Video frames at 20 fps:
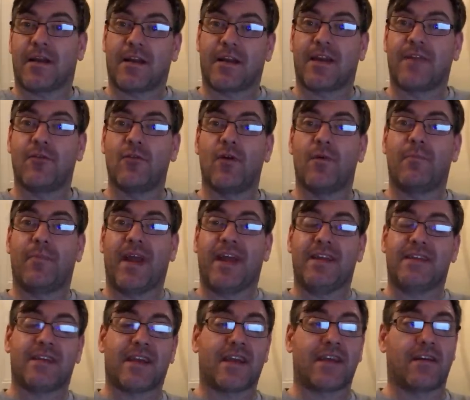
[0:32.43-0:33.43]
I'm going to give you a
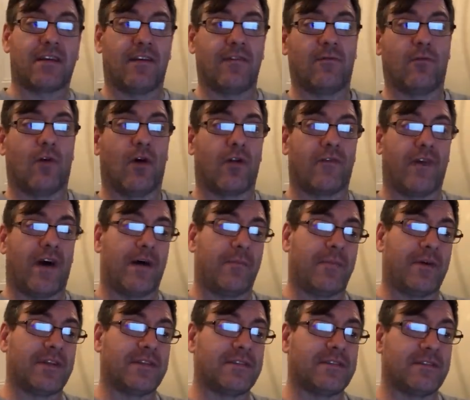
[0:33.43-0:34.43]
basic of what
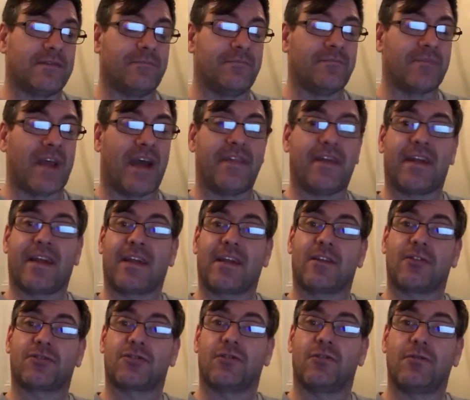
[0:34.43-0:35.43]
happened, and then I'm
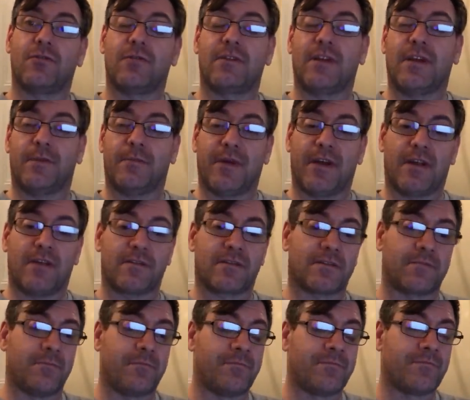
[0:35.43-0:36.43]
going to show you the
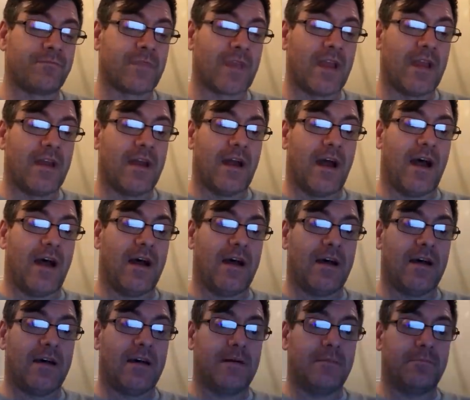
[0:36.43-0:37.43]
emails.
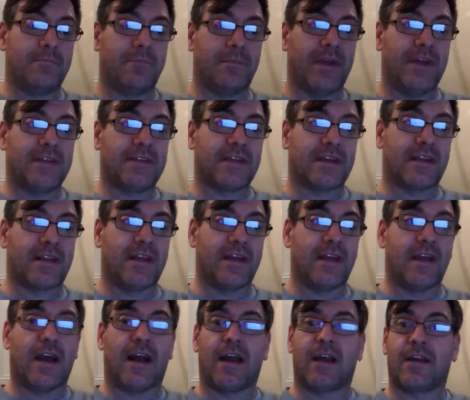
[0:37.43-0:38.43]
Um,
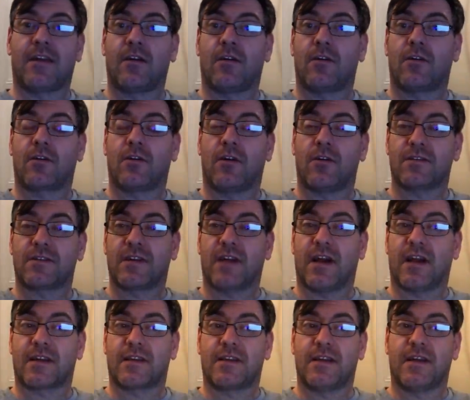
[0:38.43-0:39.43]
basically, I got
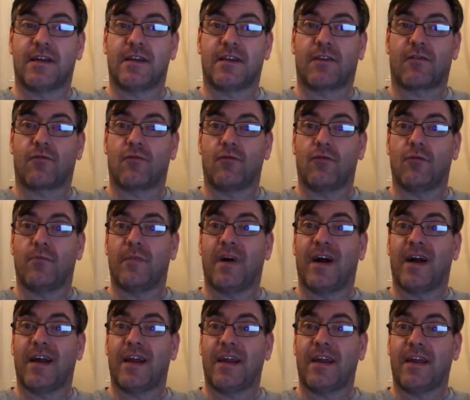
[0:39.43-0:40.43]
contacted through
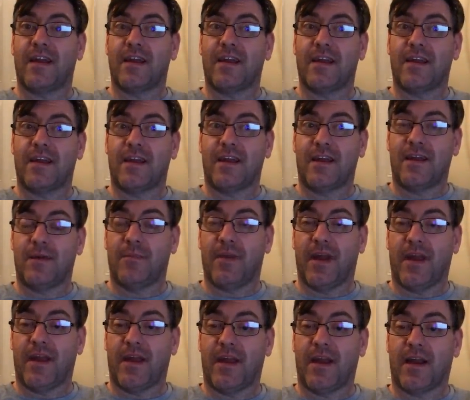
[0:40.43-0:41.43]
my
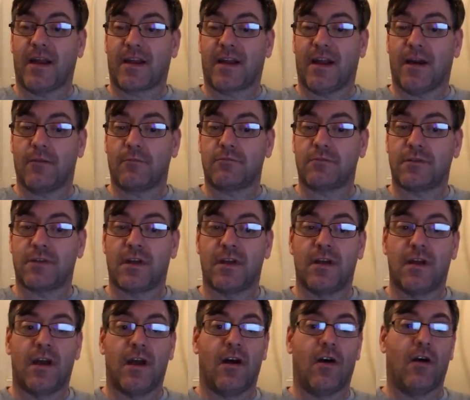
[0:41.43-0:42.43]
eBay account
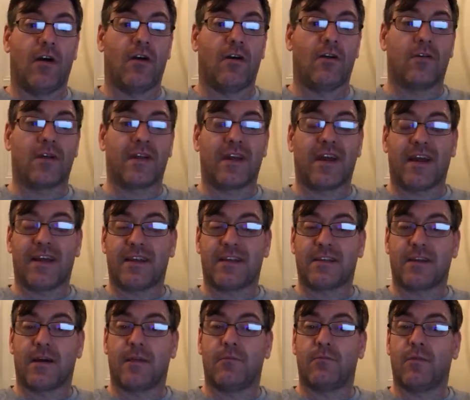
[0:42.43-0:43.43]
on an
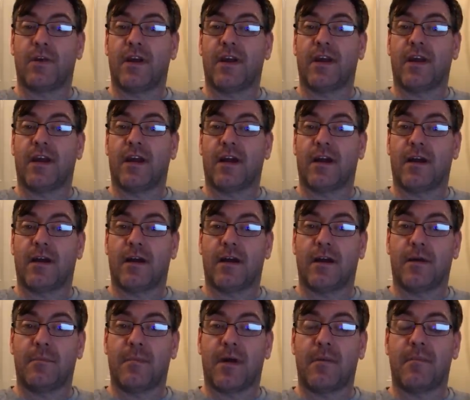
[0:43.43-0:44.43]
item where
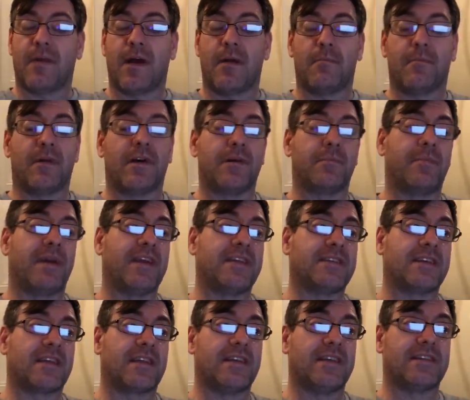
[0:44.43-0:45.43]
um, a member
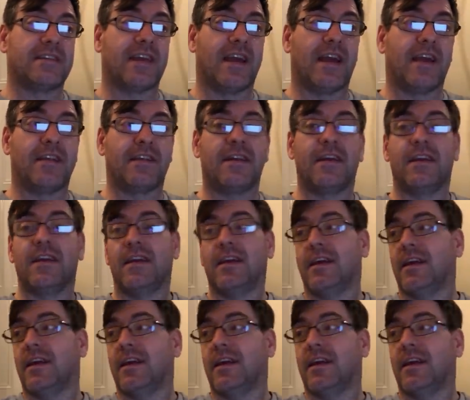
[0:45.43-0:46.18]
basically said